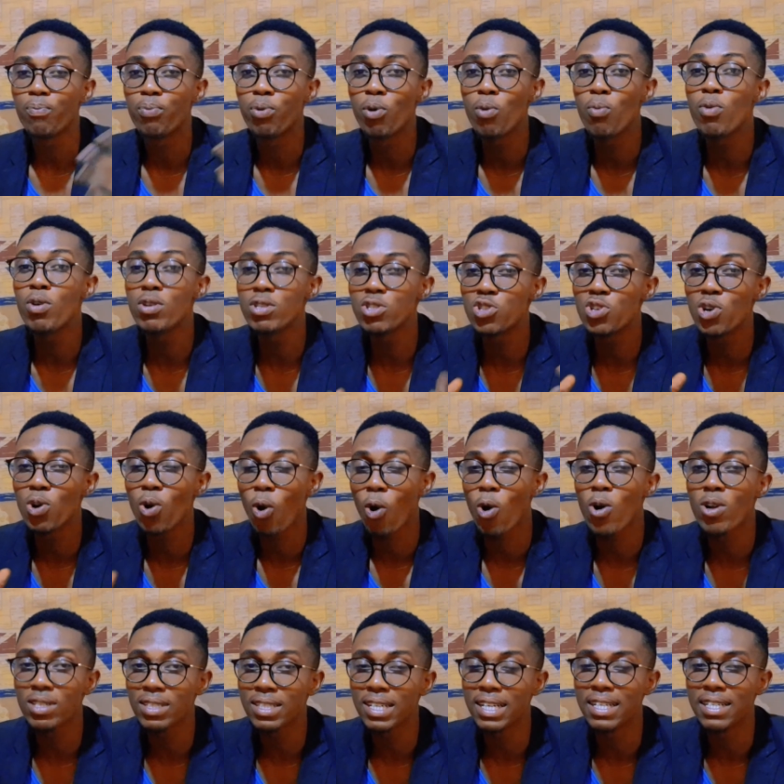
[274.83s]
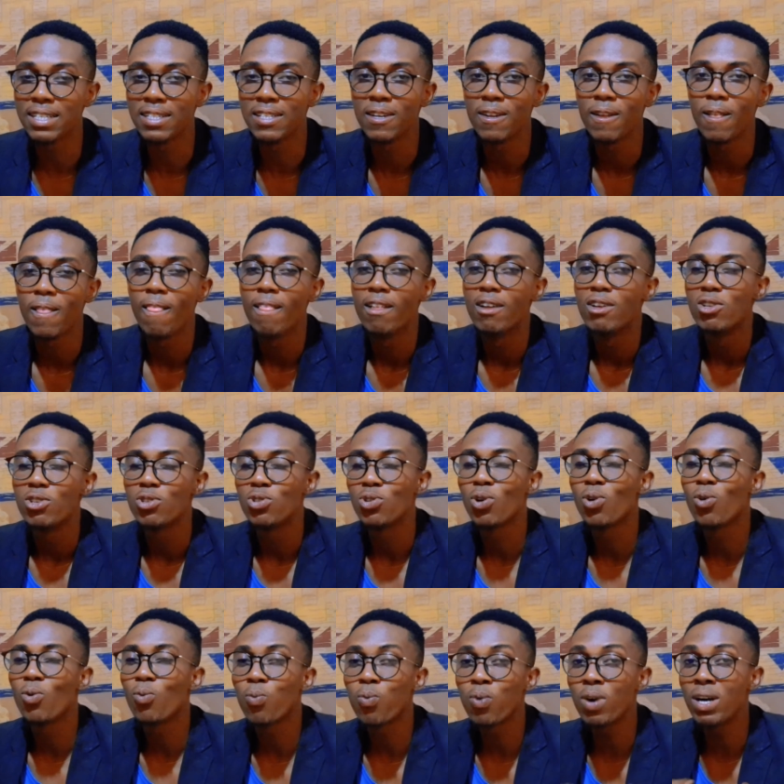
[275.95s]
promote your content.
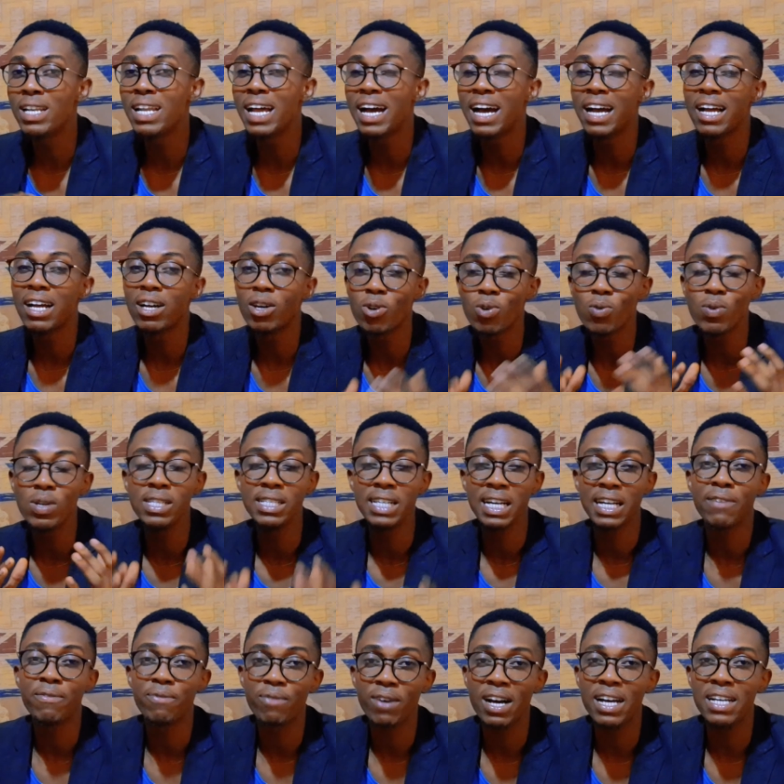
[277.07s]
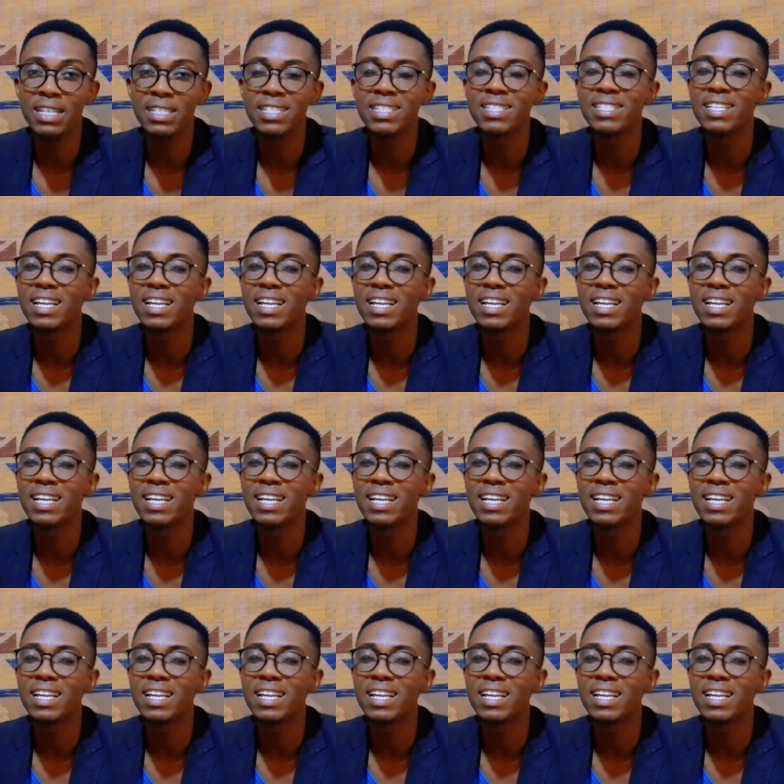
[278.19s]
So what I always advise is